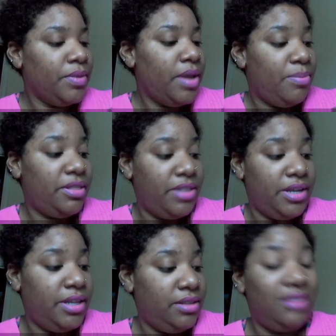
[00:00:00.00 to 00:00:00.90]
But
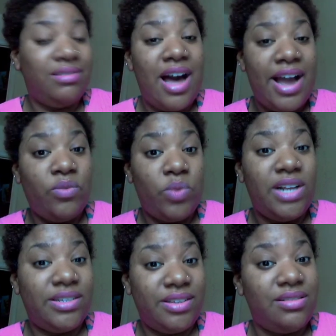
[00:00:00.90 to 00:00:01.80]
the line
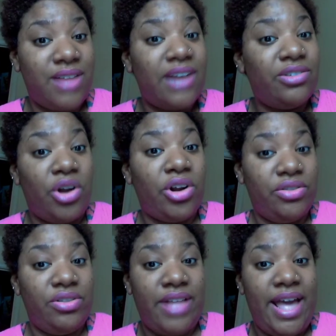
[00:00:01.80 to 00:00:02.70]
was a lot darker
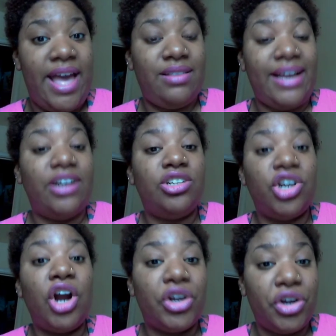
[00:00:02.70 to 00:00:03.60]
than that, like
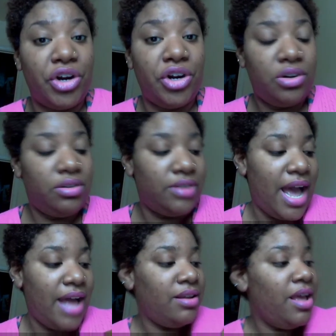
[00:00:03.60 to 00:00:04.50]
darker,
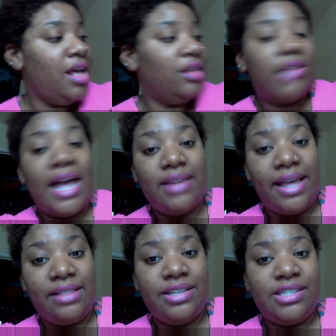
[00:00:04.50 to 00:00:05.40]
not light
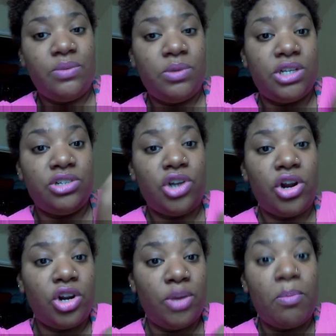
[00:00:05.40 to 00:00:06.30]
like this. It was a
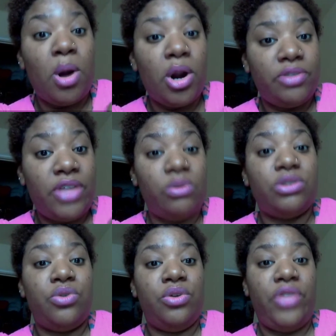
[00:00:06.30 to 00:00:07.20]
darker mark that
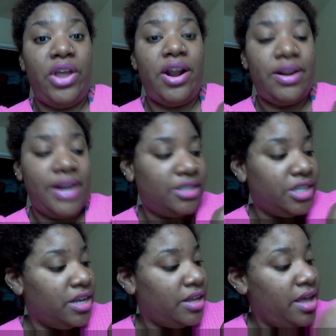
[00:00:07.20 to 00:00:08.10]
was on there, and I
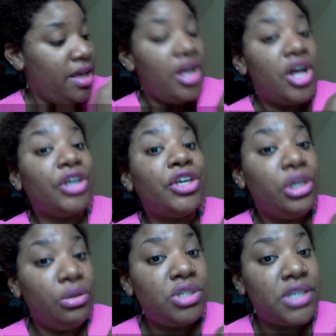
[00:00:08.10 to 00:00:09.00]
took a
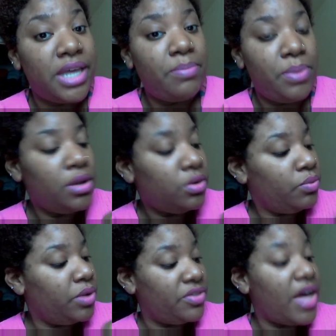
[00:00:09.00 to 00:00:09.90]
Q-tip
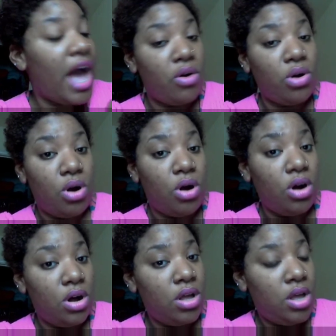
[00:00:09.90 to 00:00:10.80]
with alcohol